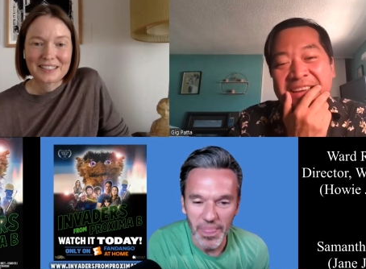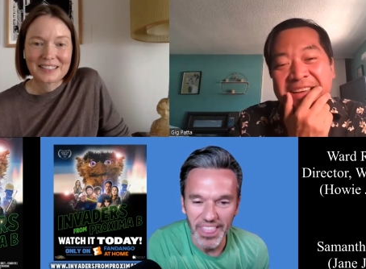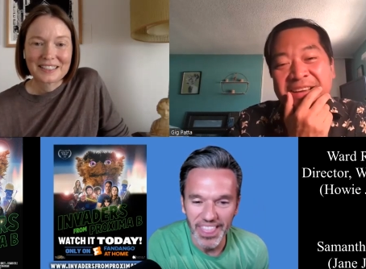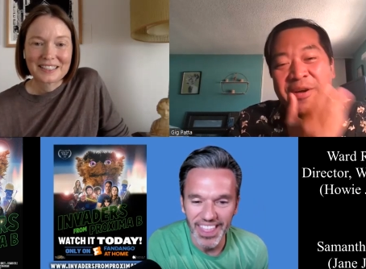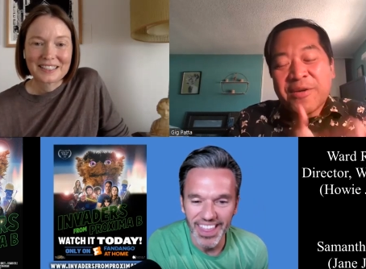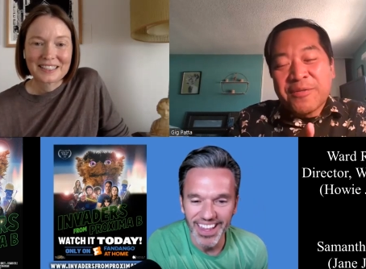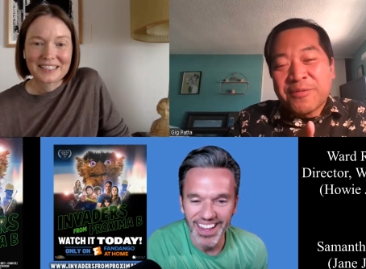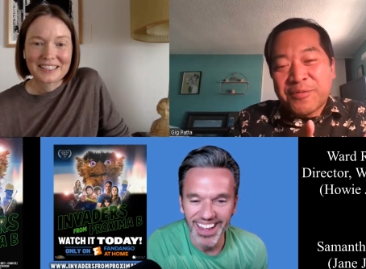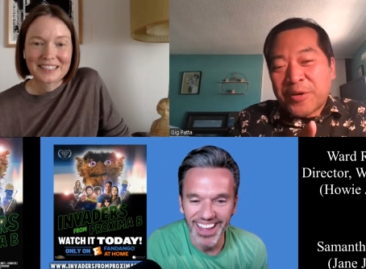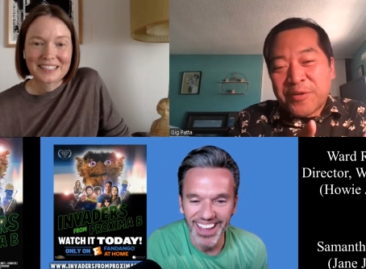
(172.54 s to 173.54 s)
Speaker 1: uh,
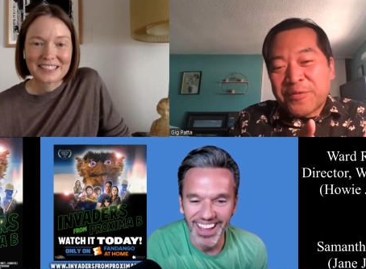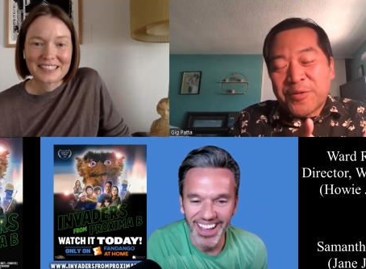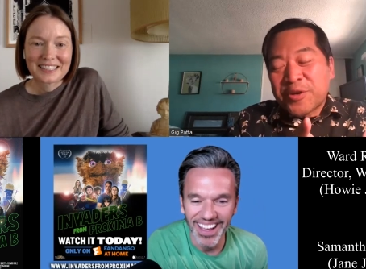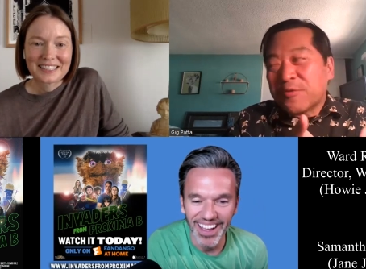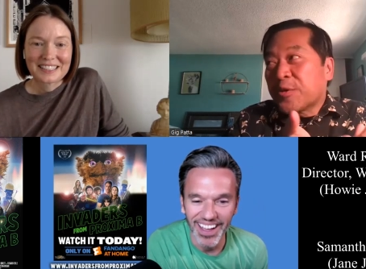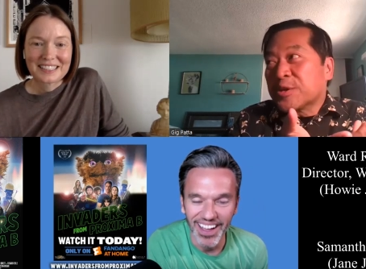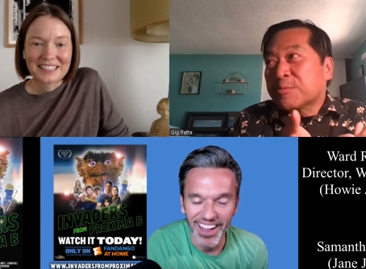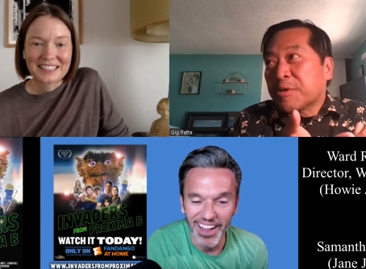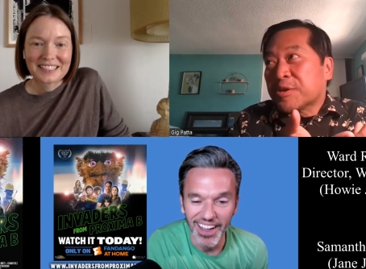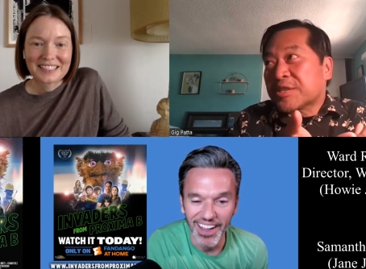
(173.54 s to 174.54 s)
for, for
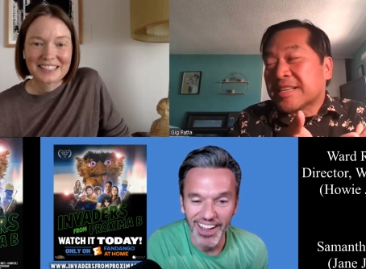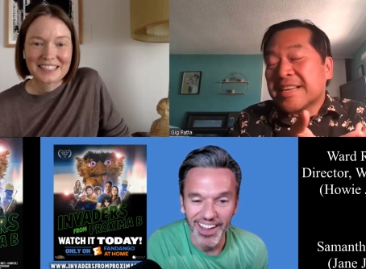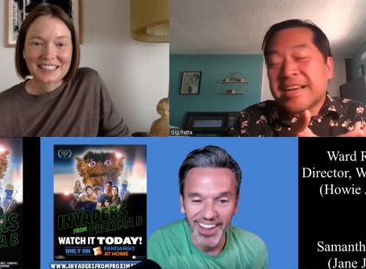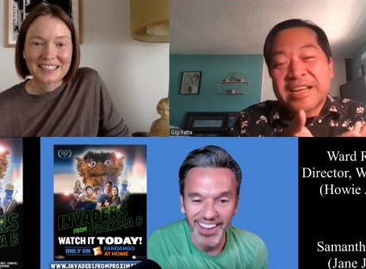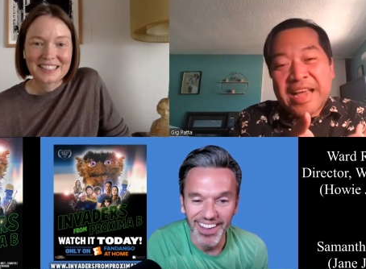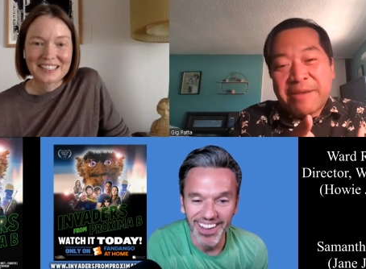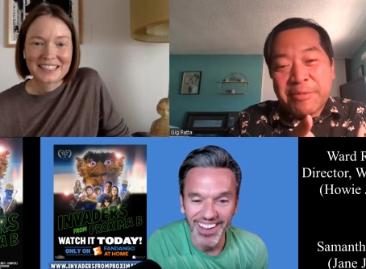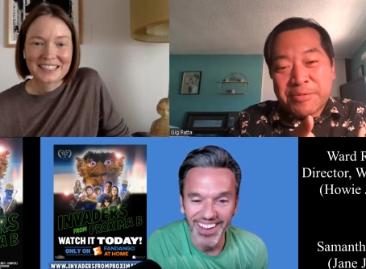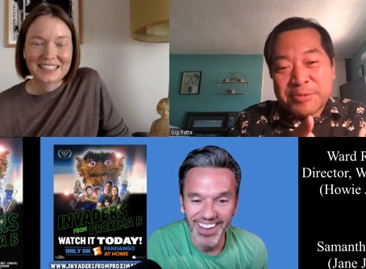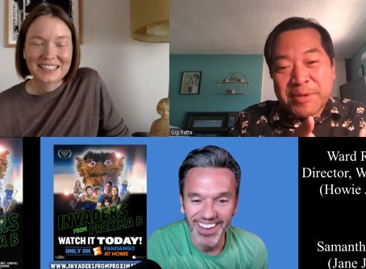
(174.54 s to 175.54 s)
first person uh,
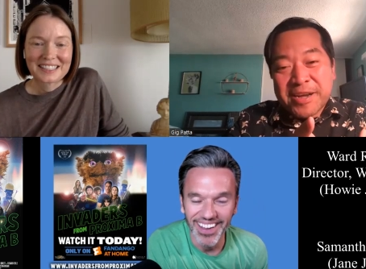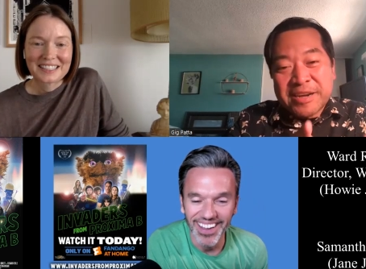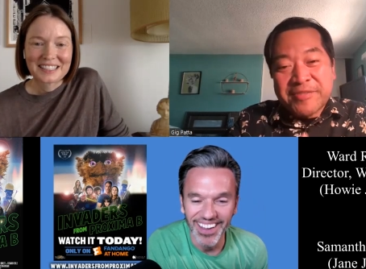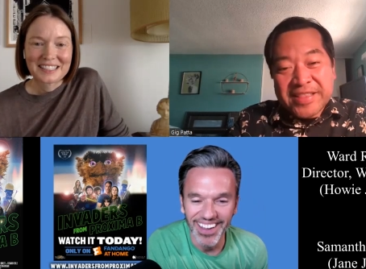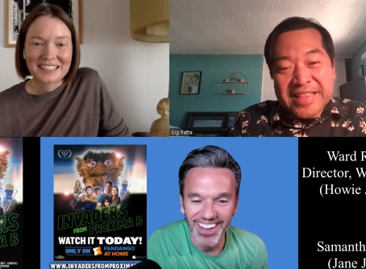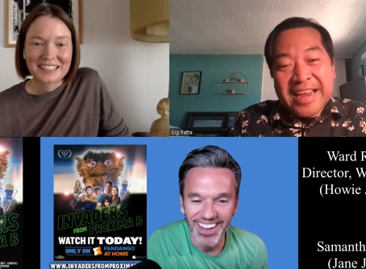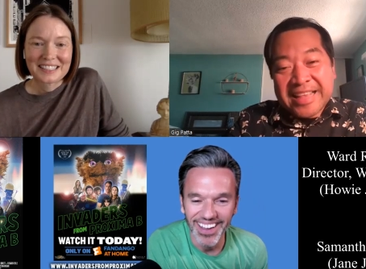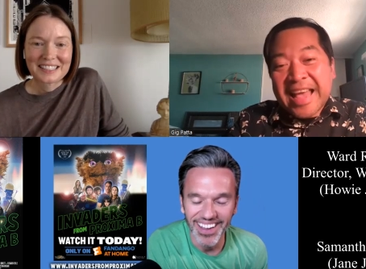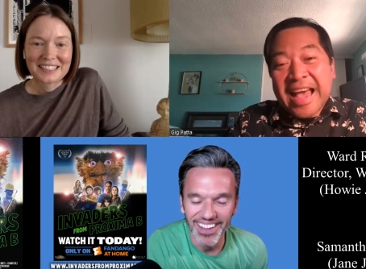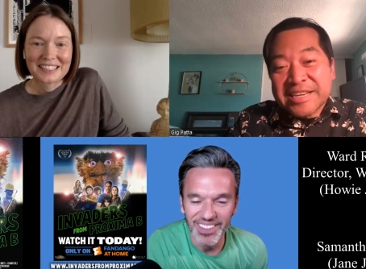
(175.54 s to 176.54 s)
camera perspective, and that,
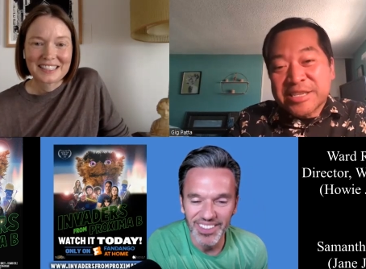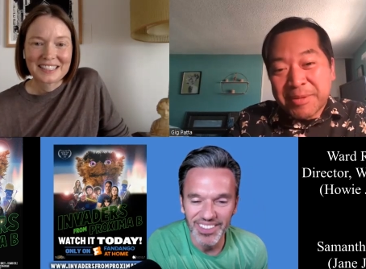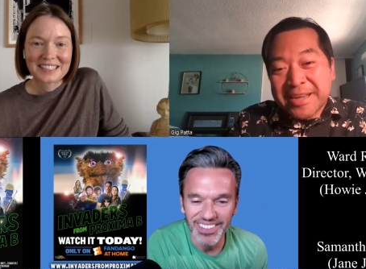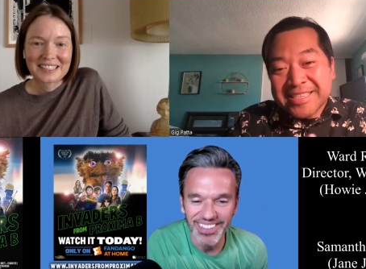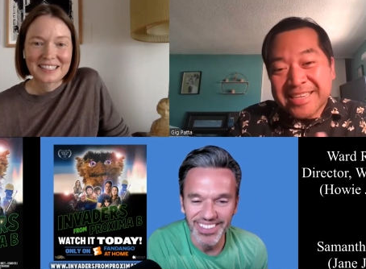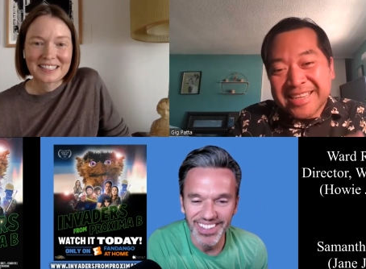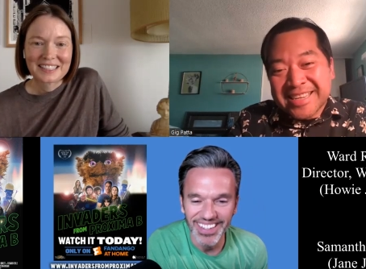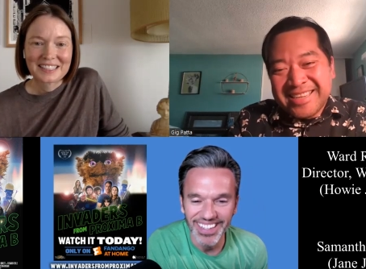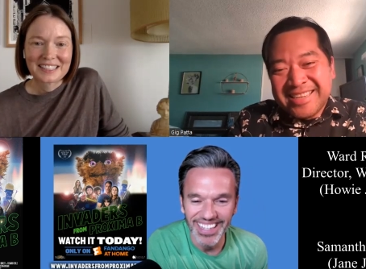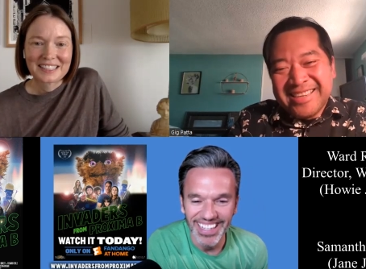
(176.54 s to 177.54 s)
and that explains it.
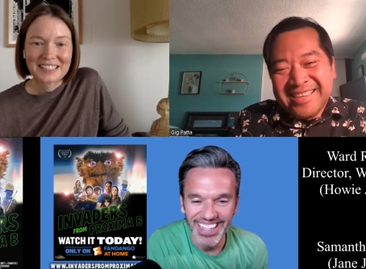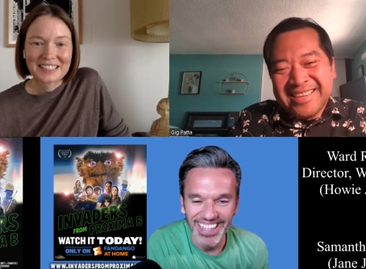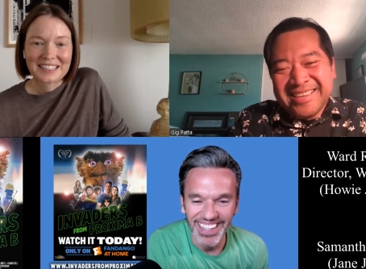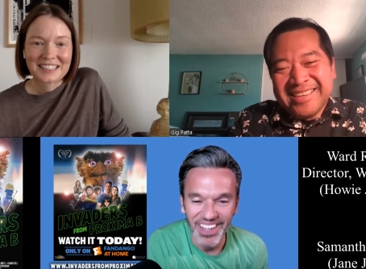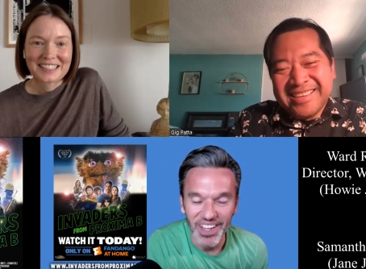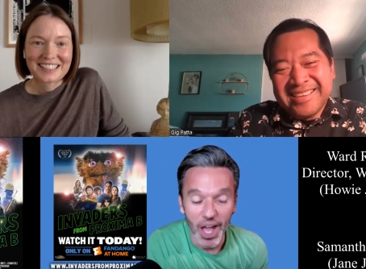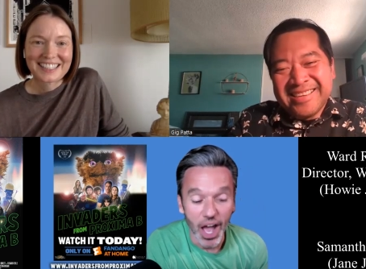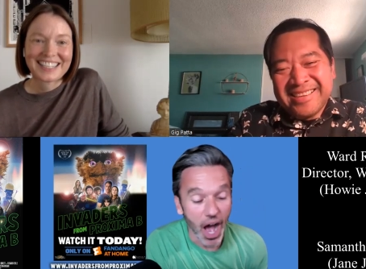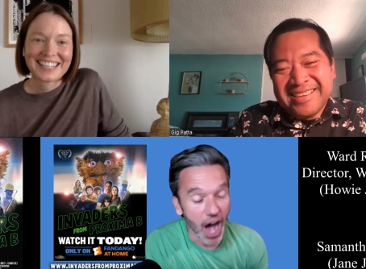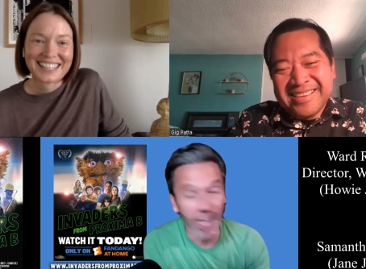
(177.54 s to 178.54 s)

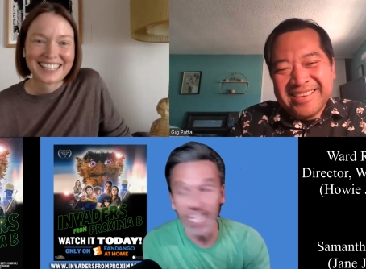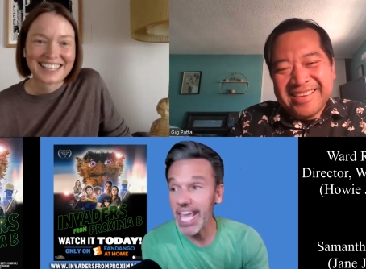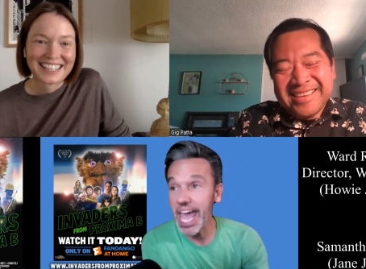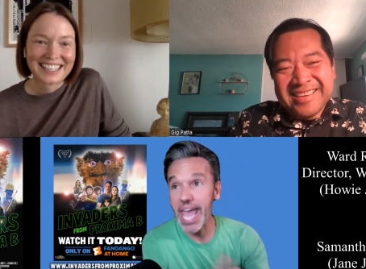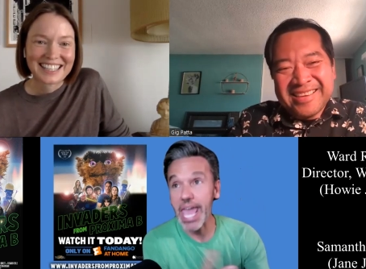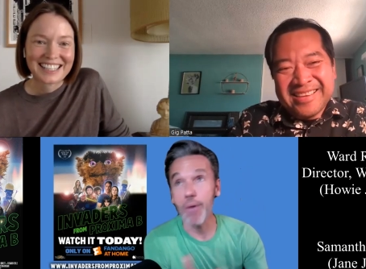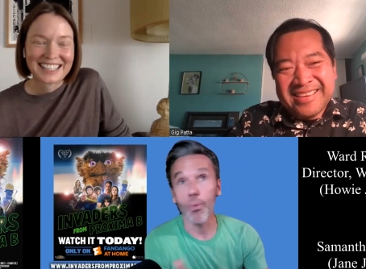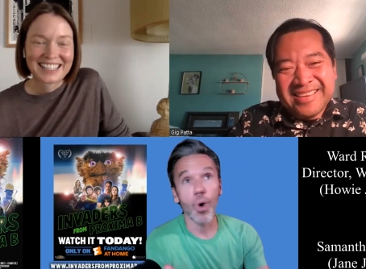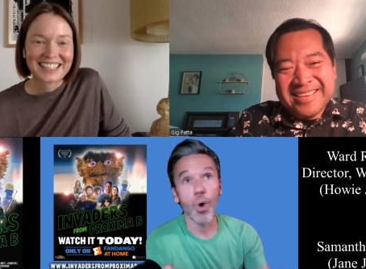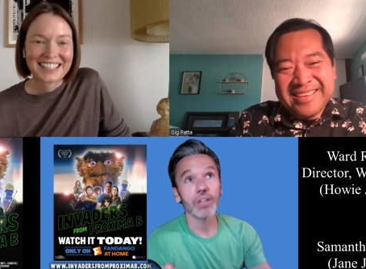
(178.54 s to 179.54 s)
Speaker 2: uh, yeah, it
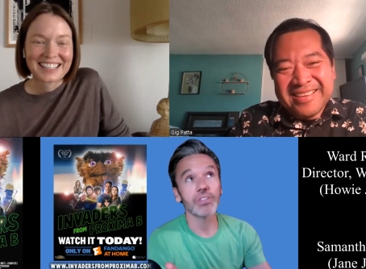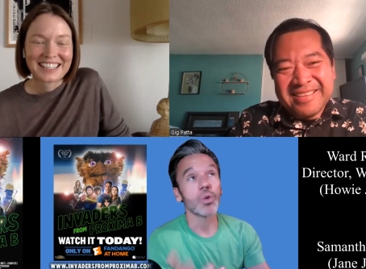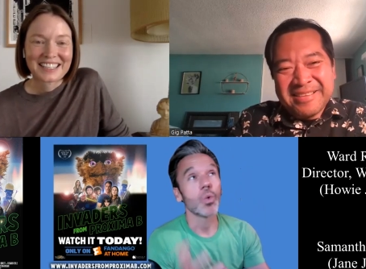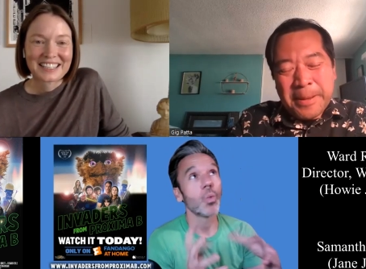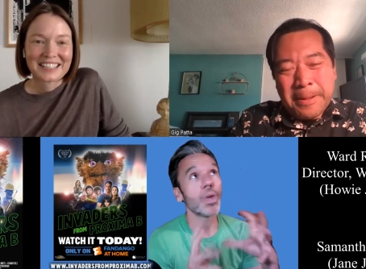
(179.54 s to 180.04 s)
was. We